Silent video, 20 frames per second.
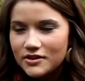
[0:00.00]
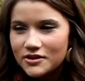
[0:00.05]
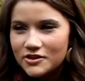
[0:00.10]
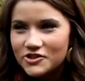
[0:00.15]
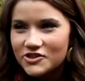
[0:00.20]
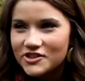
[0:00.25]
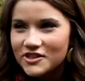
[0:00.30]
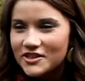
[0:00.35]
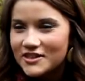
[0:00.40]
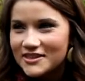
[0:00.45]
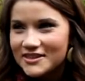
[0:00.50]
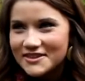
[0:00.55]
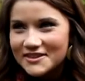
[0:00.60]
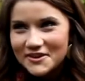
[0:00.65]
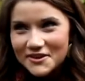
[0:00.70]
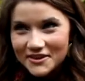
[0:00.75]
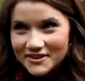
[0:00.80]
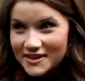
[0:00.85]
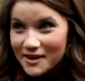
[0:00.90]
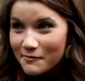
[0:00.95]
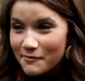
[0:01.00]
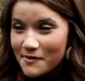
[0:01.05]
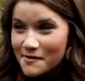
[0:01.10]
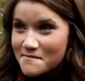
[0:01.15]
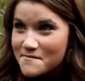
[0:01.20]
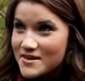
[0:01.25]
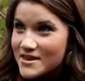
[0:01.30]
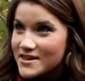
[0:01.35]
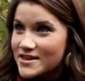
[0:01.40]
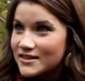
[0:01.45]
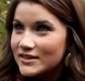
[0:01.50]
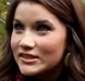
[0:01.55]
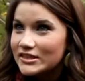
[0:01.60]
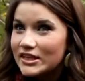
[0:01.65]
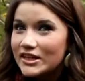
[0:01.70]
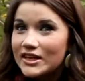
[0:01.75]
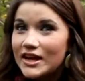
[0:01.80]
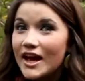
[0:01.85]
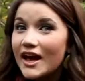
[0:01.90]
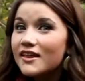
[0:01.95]
she just looked up at me and
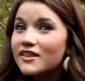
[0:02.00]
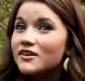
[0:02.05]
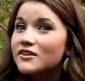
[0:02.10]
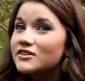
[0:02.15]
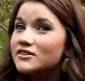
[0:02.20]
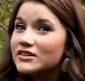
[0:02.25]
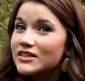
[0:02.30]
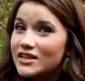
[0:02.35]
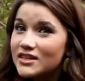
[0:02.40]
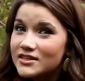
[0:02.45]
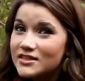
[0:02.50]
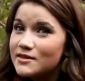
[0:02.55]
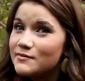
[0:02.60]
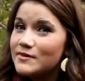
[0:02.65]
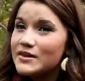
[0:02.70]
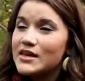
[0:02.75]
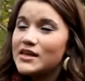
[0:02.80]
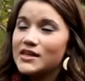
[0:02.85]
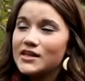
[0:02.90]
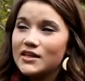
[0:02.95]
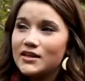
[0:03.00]
said, "Heather, sing to me."